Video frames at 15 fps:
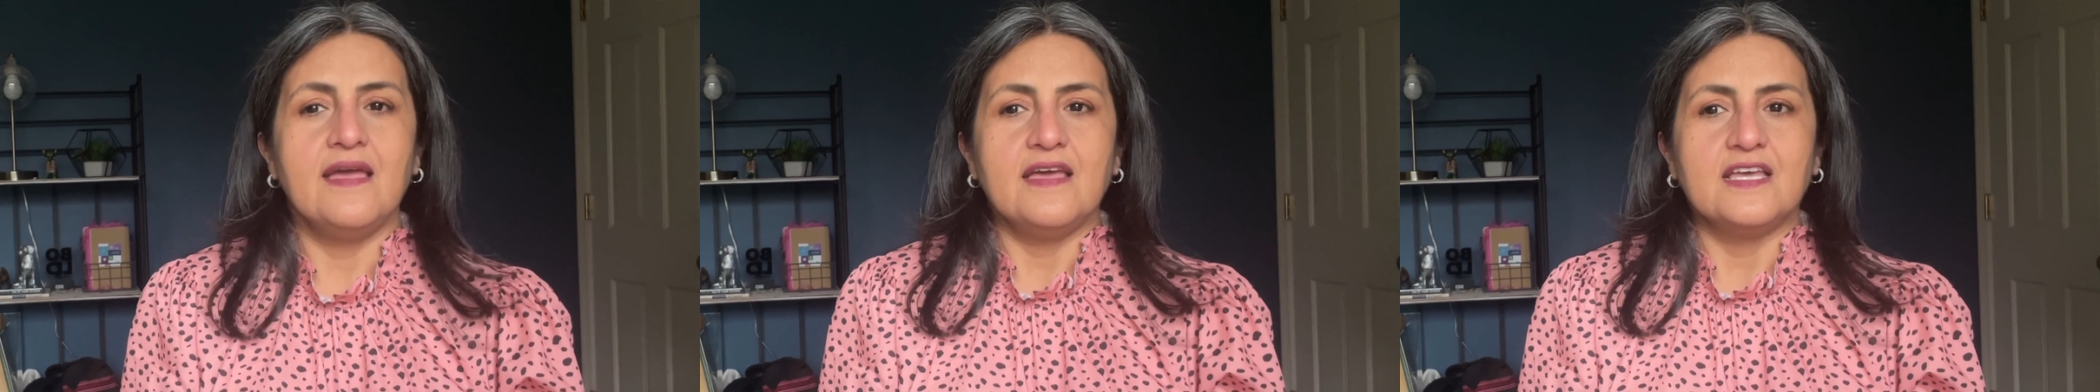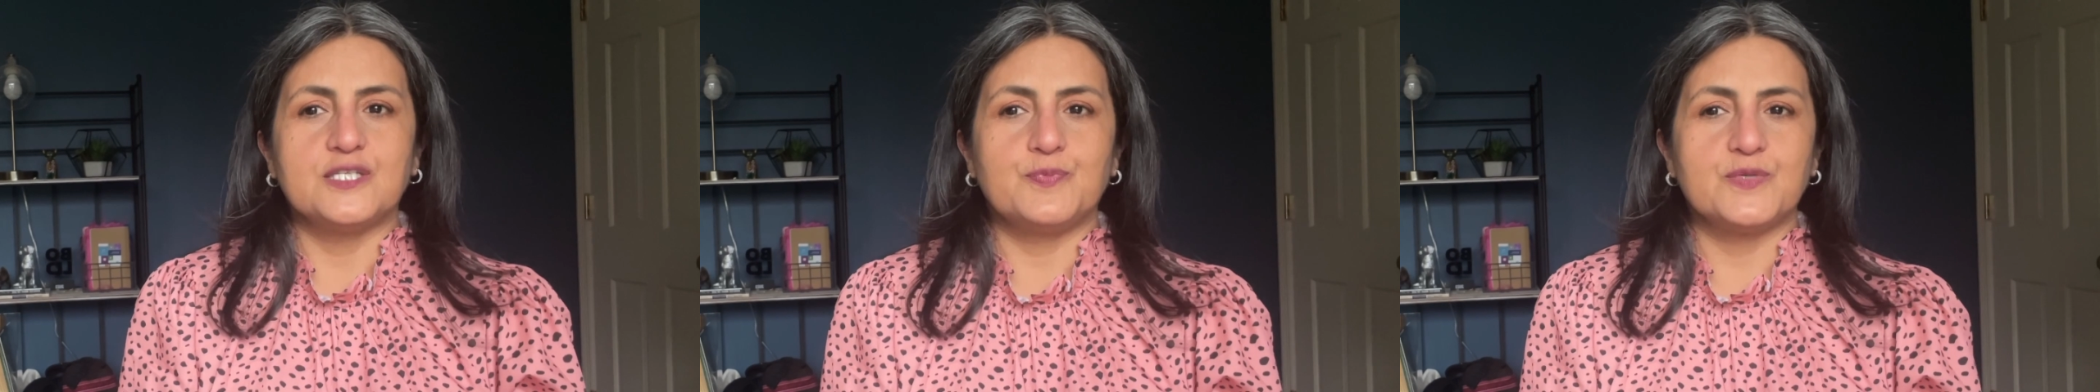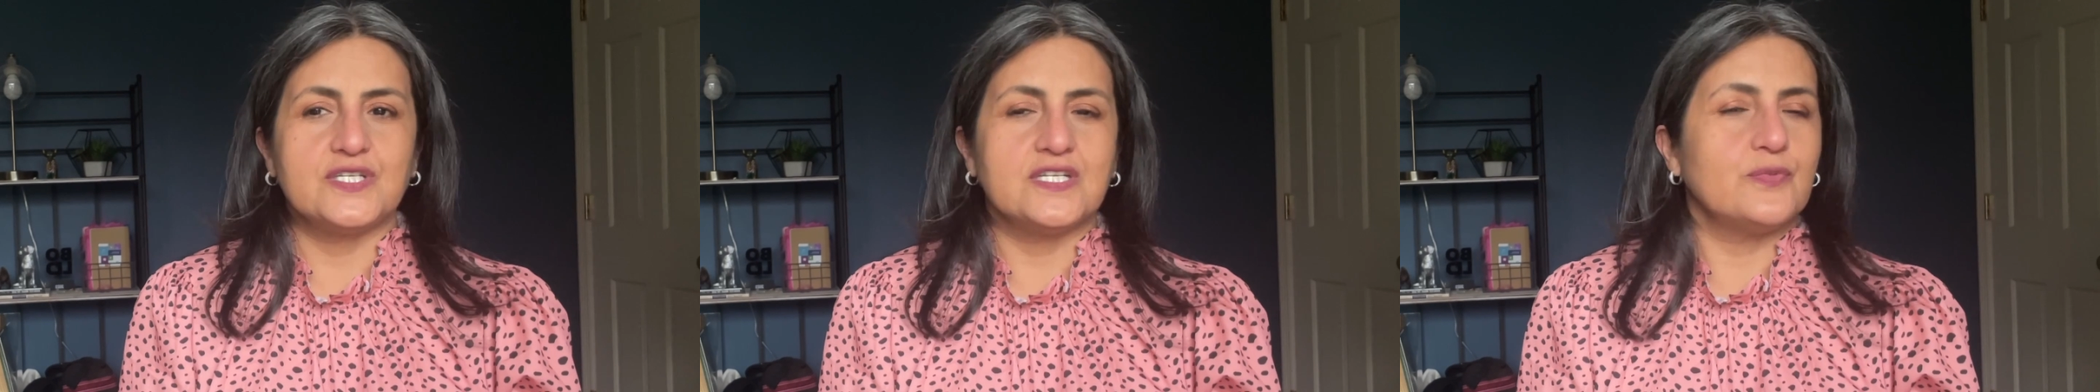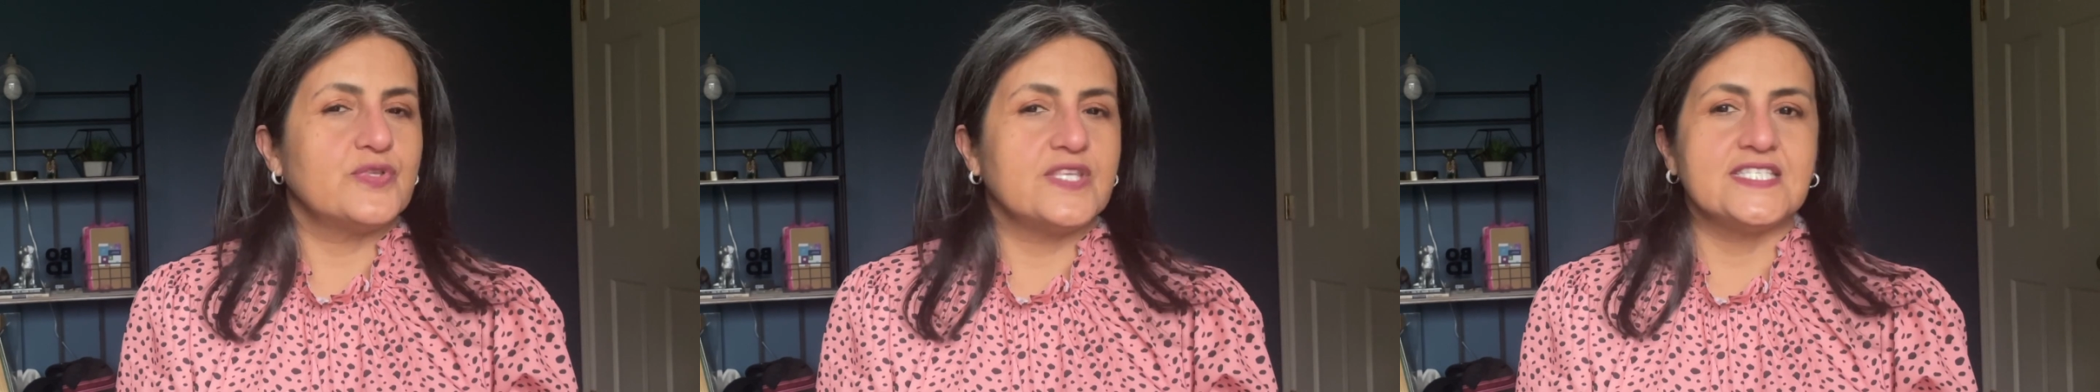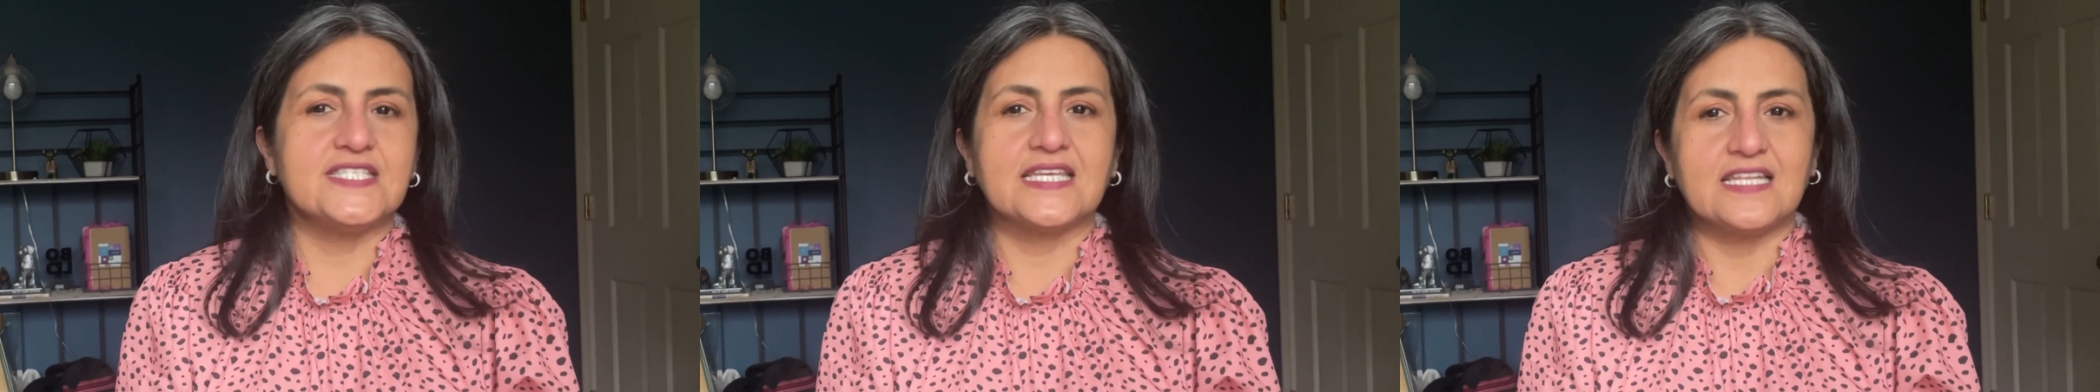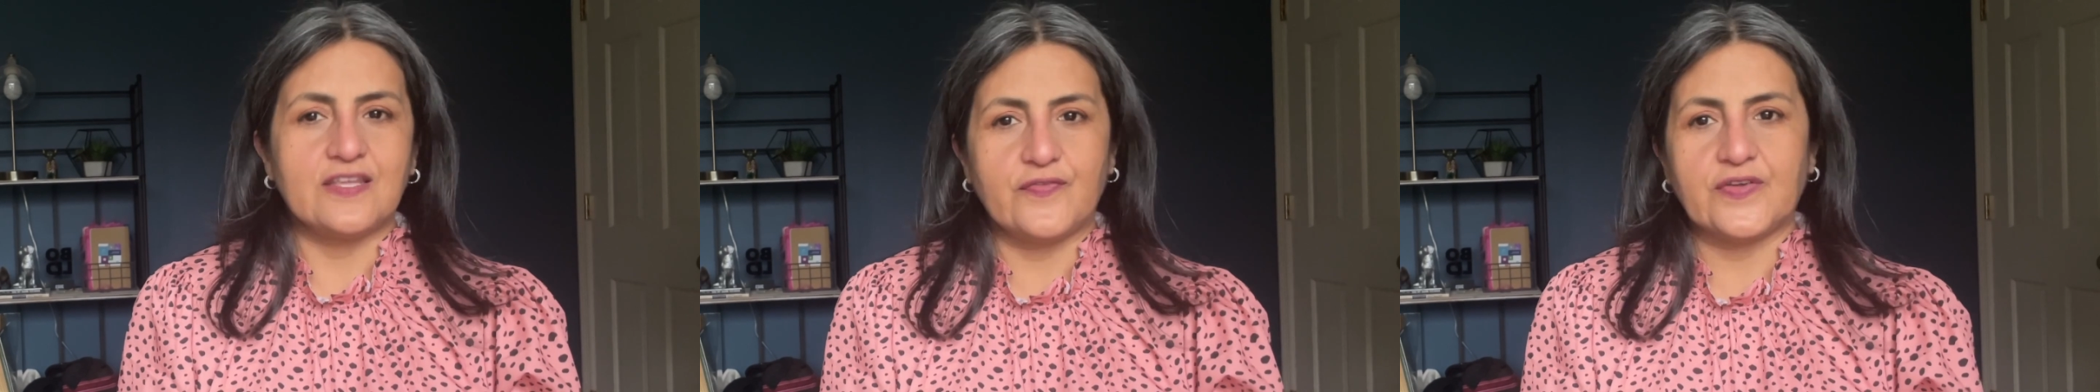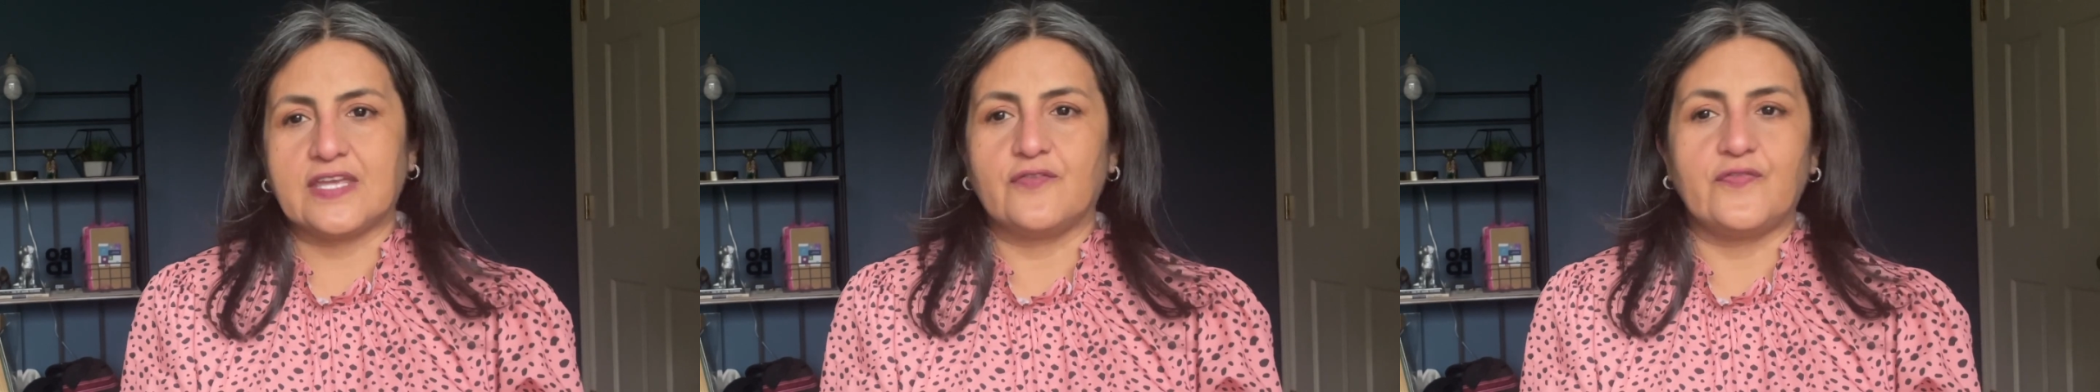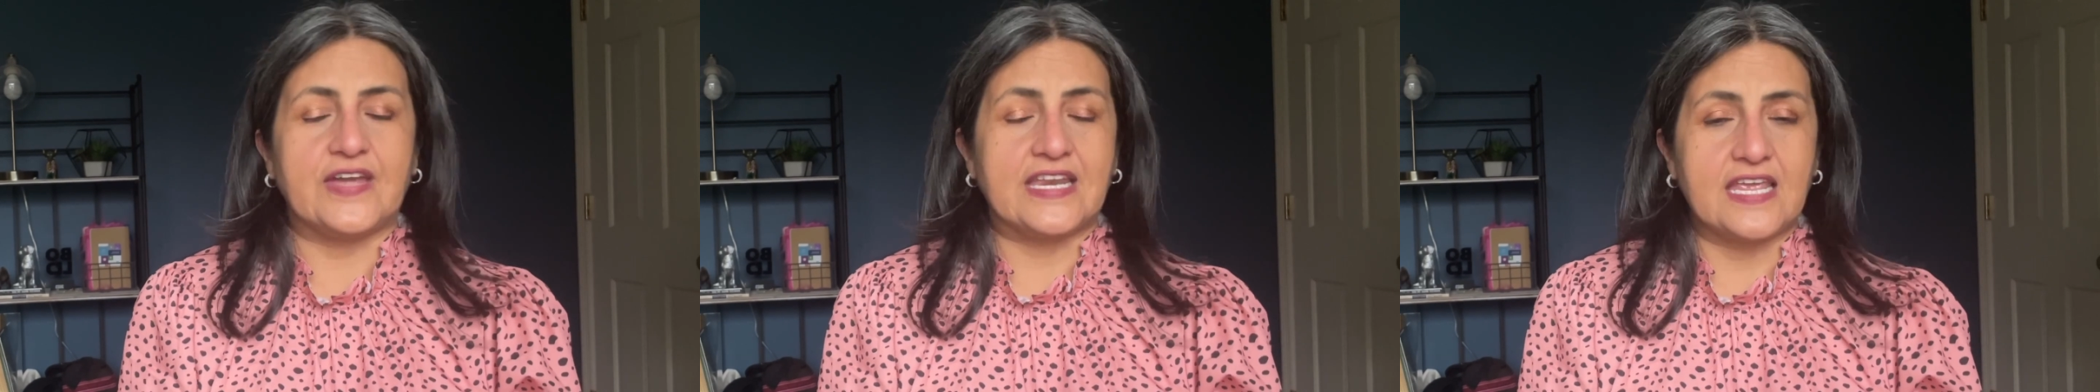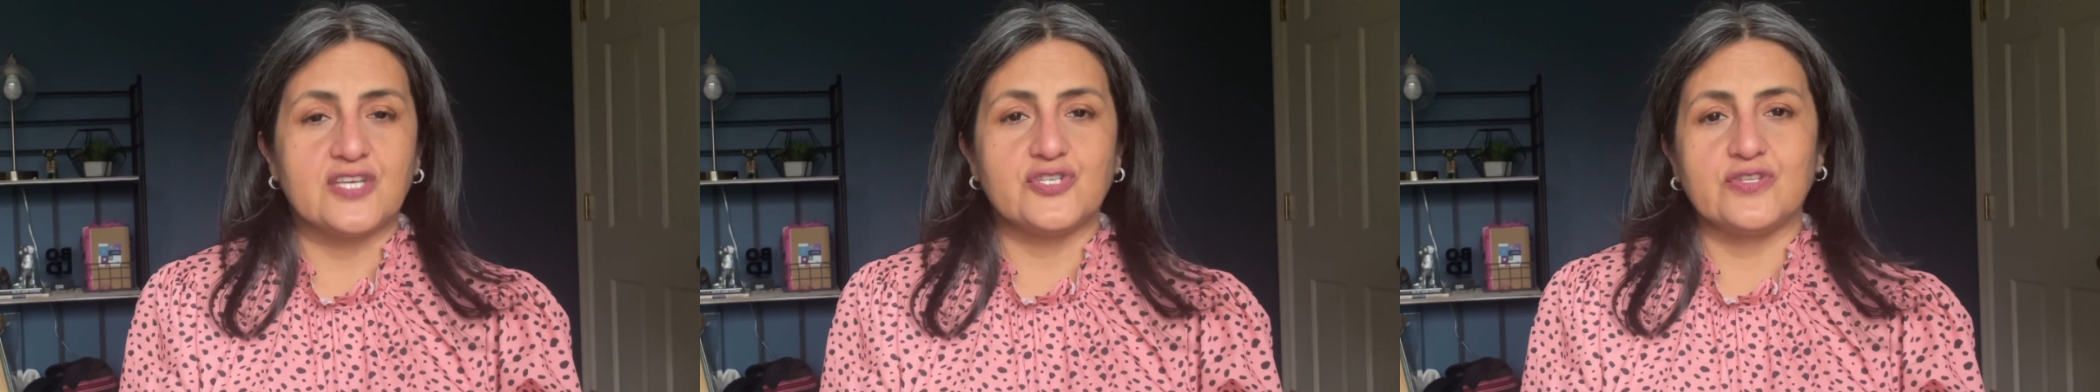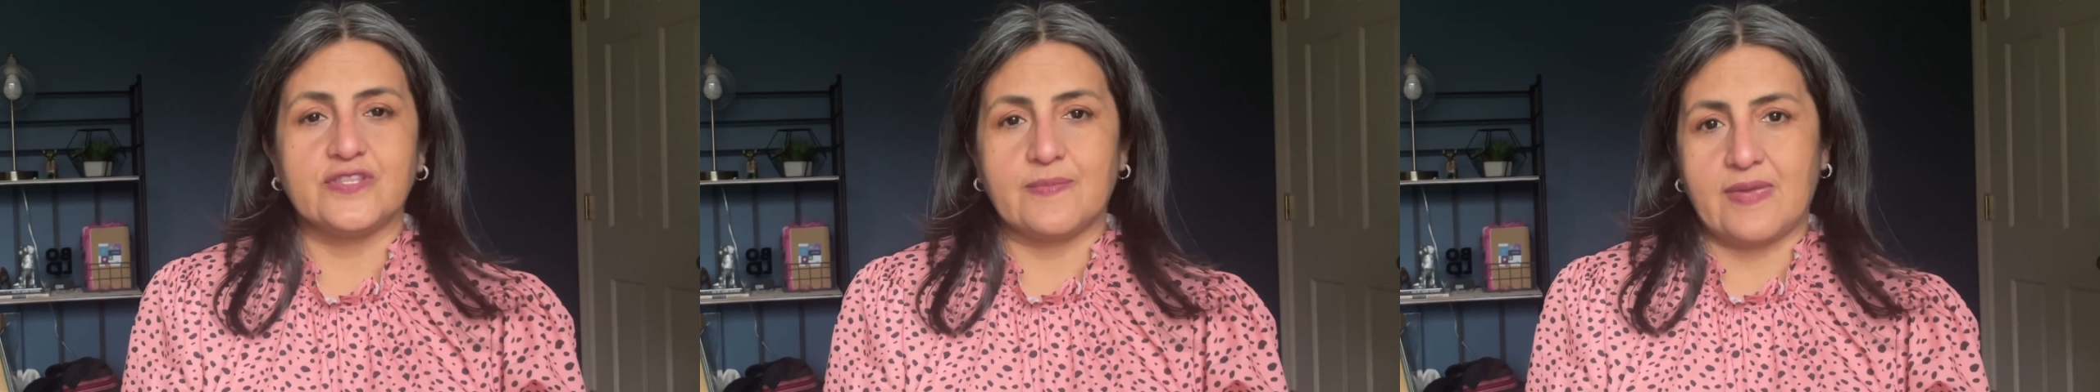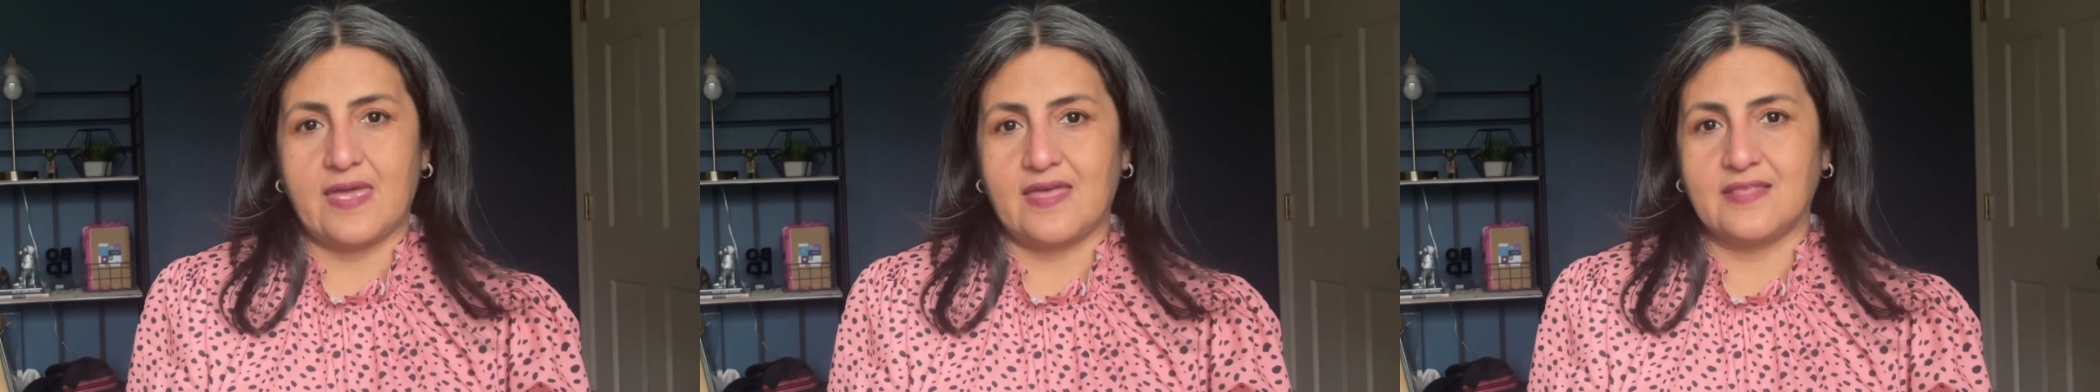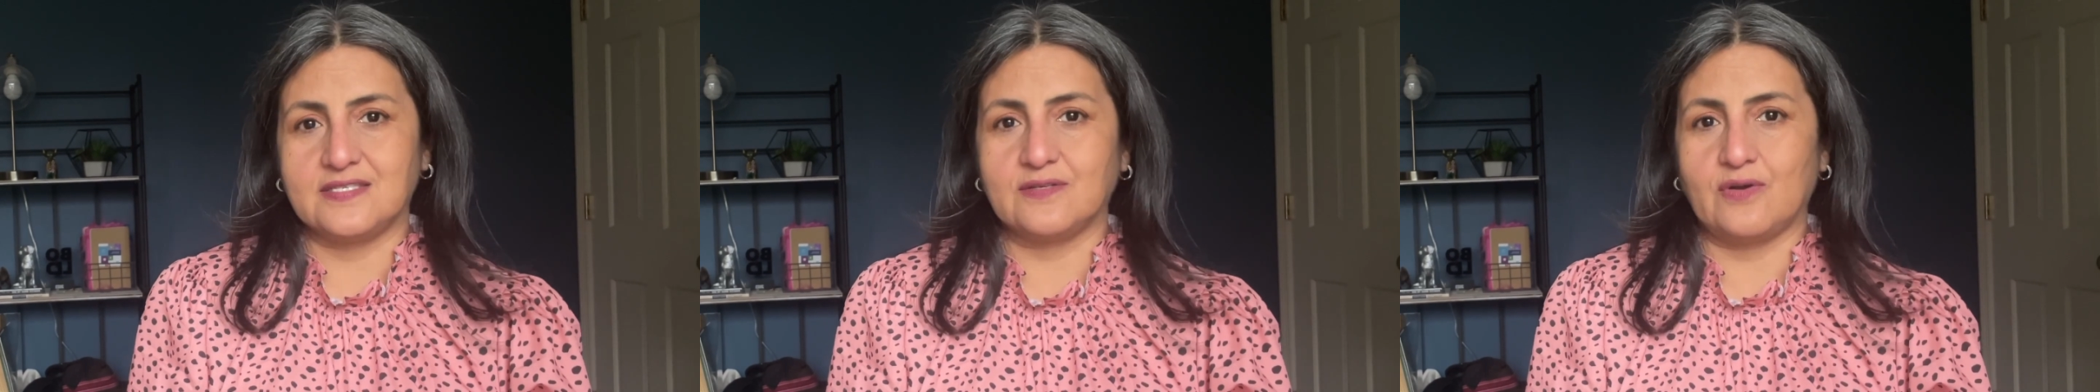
especially with the significant financial demands